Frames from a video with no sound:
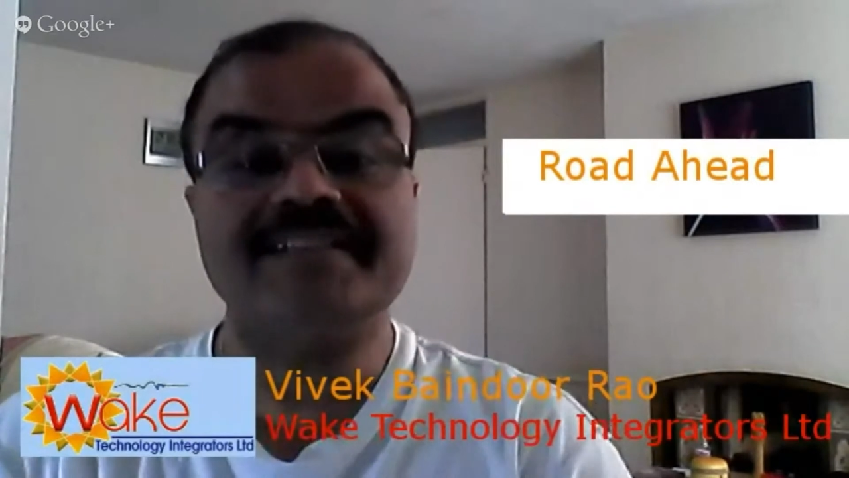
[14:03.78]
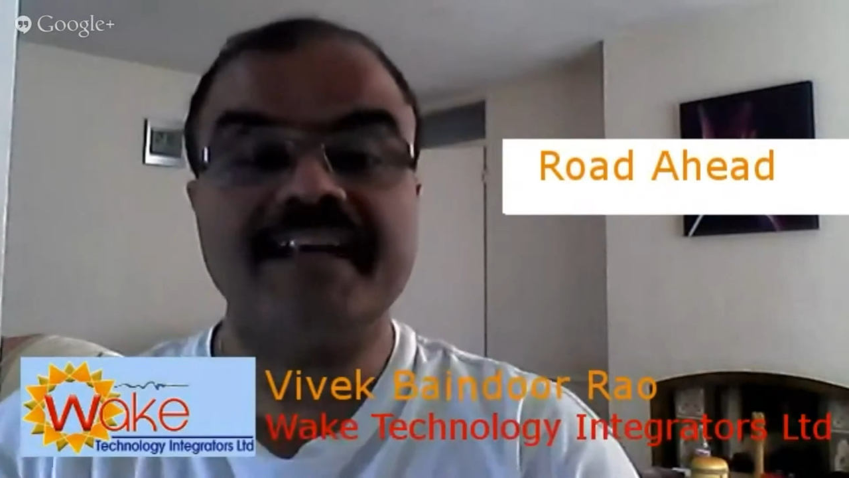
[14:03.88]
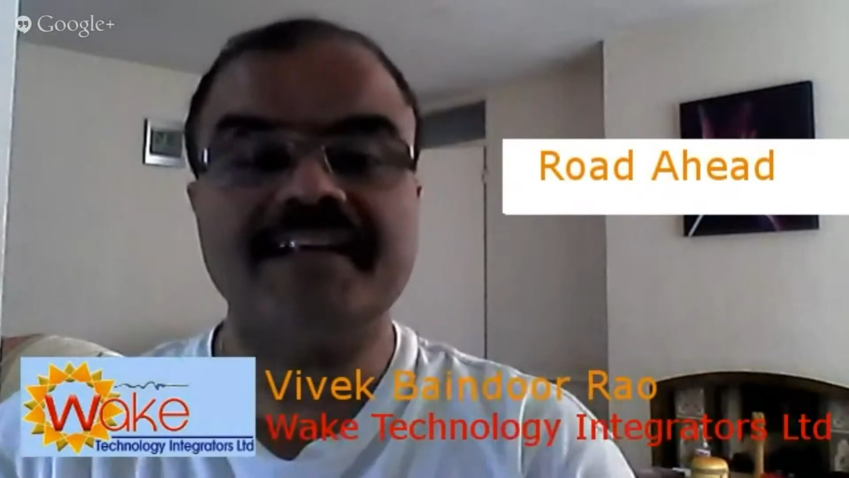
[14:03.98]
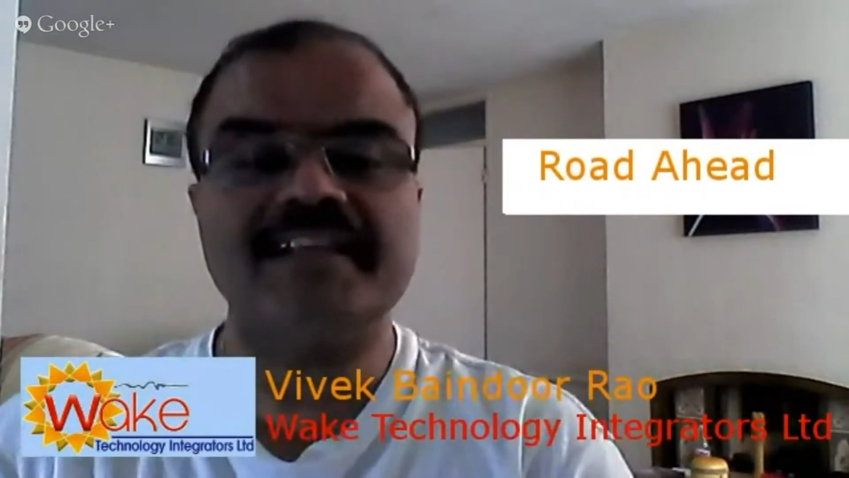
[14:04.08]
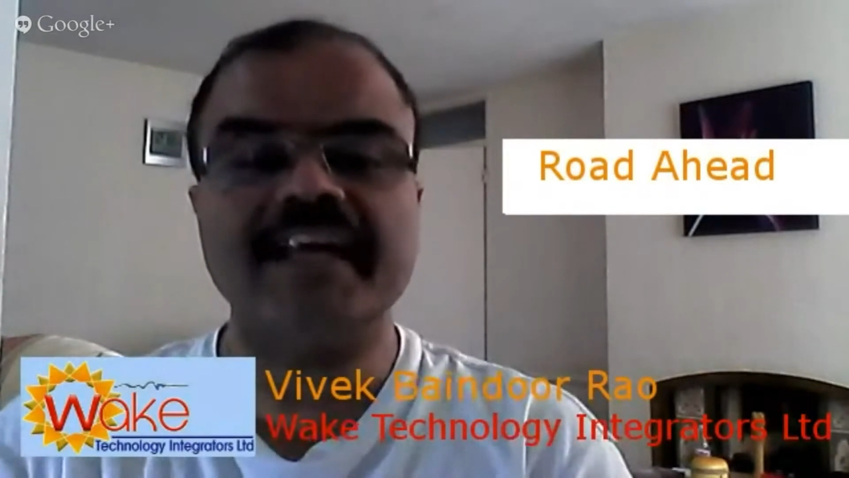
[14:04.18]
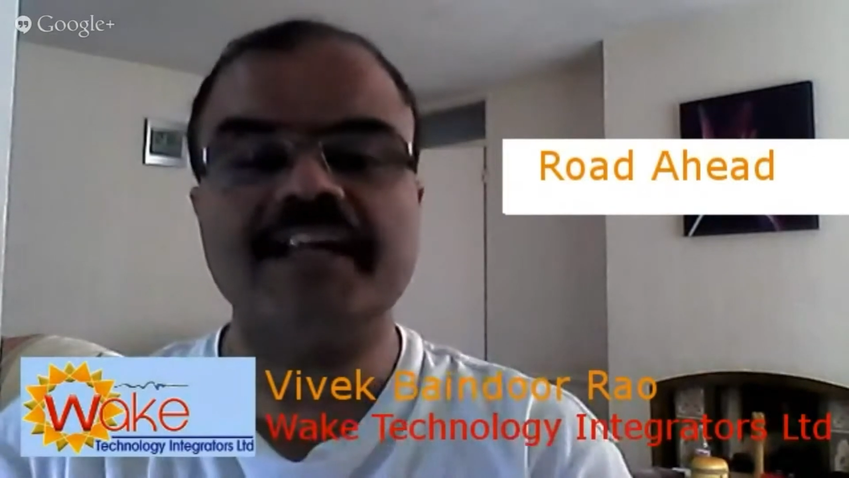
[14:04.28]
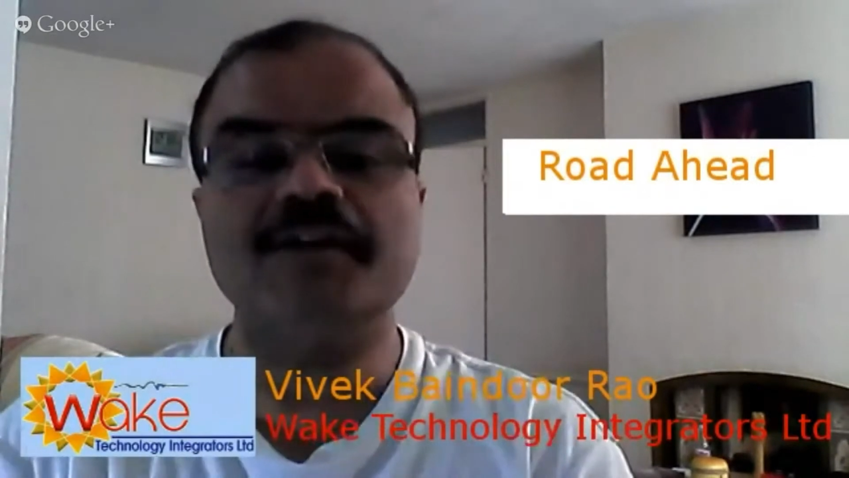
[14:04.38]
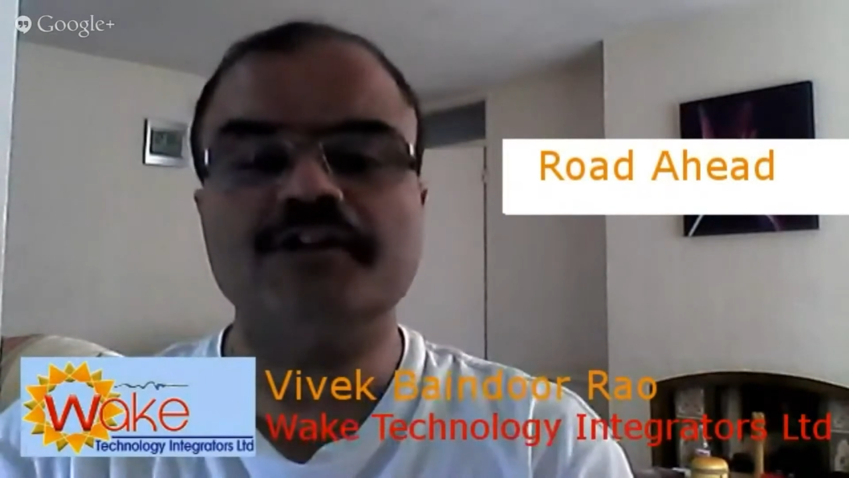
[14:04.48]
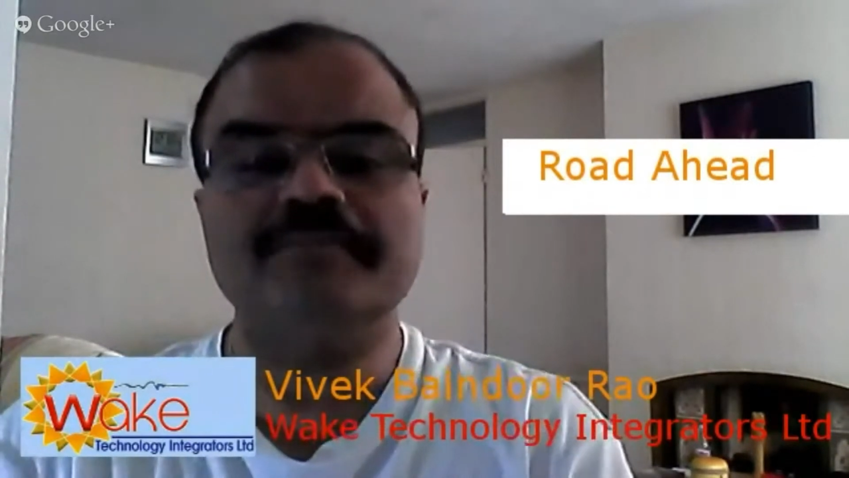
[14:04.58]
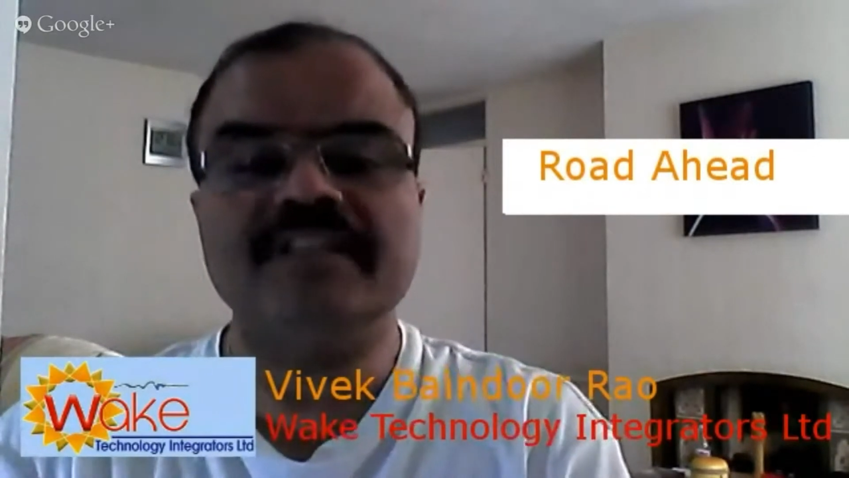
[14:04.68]
is again going
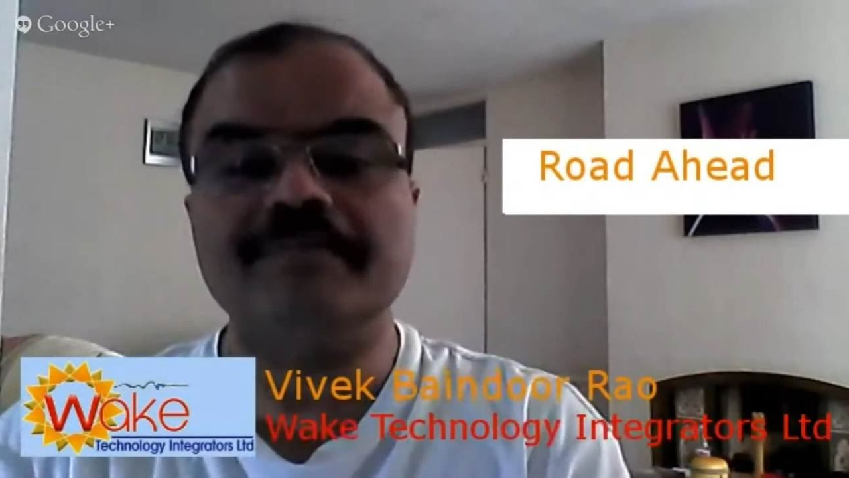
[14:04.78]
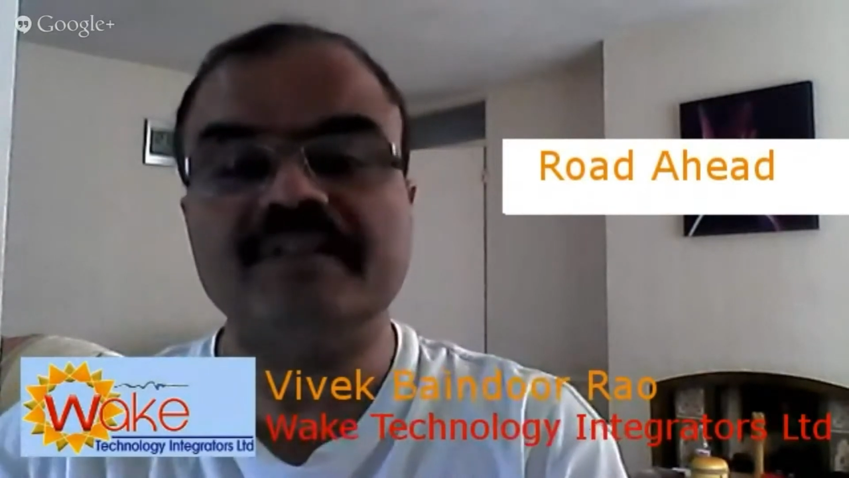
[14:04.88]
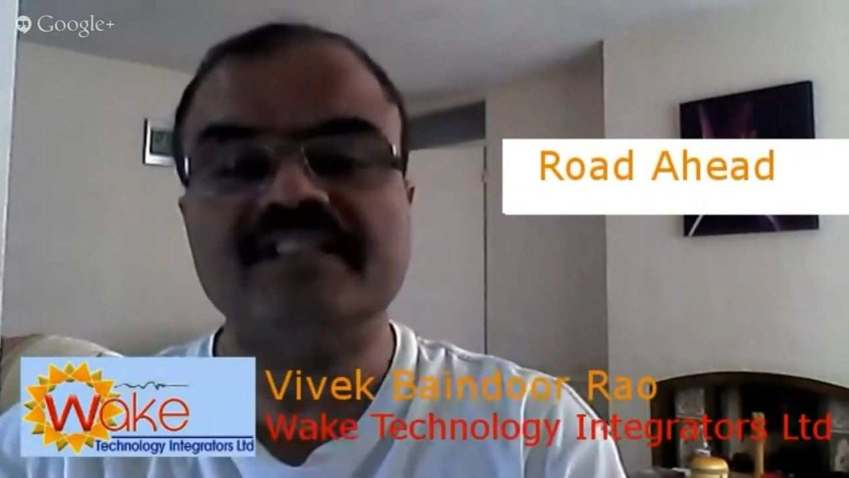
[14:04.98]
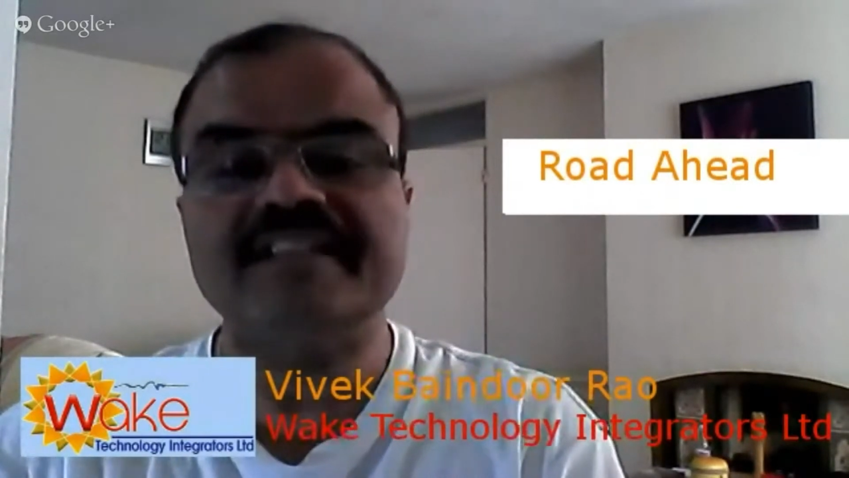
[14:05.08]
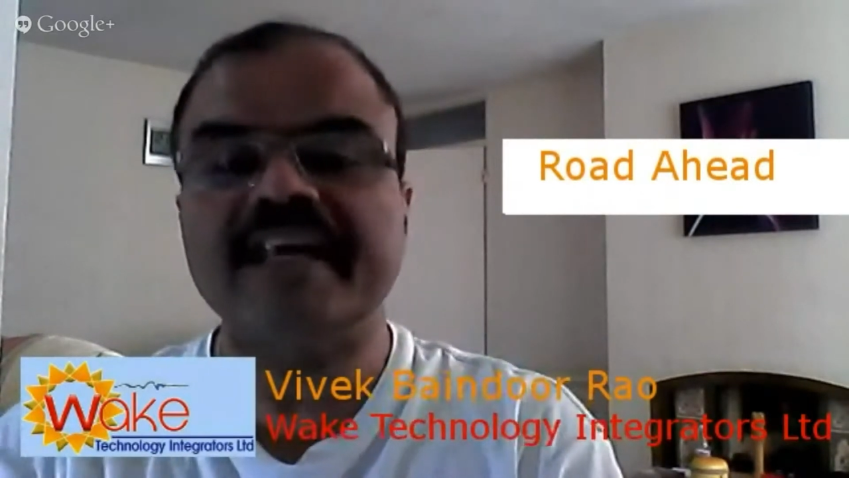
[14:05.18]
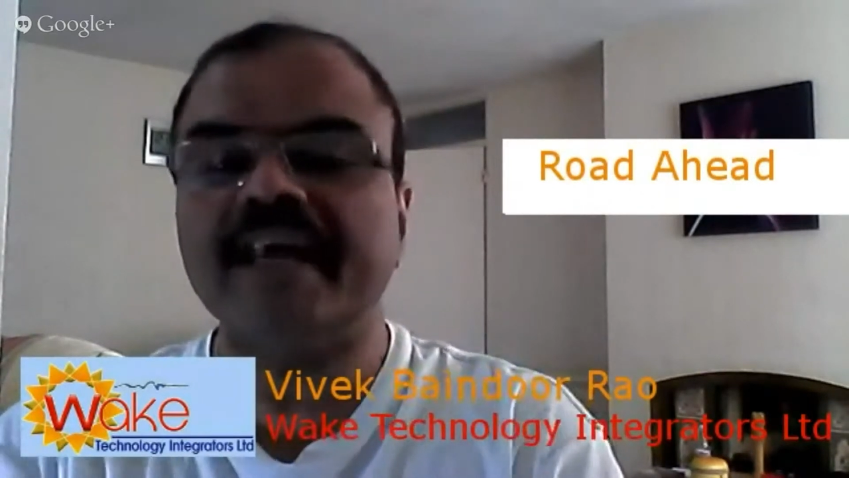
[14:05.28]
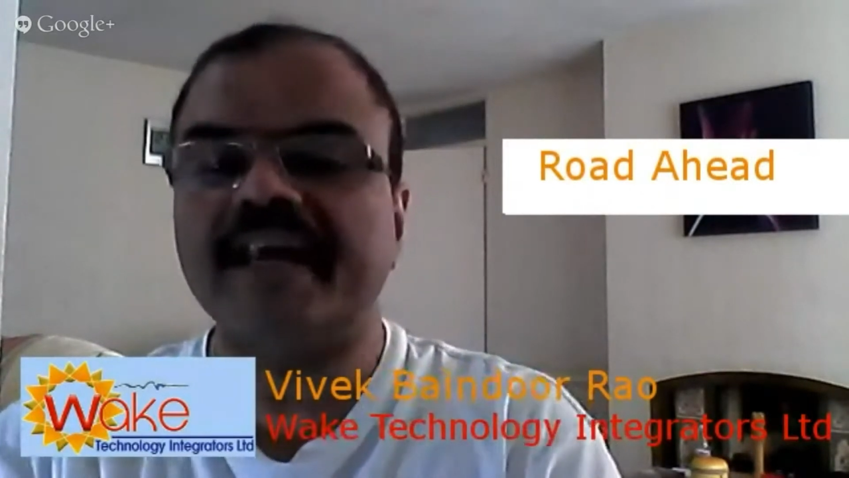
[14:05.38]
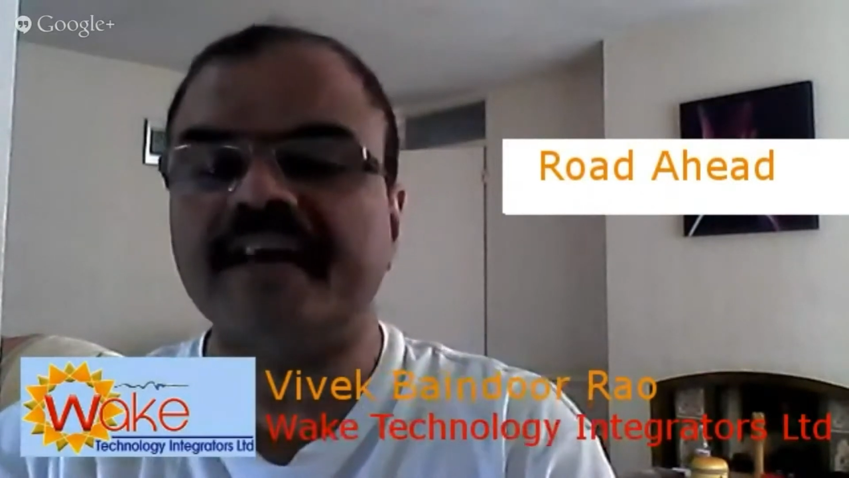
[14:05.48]
to be a busy day,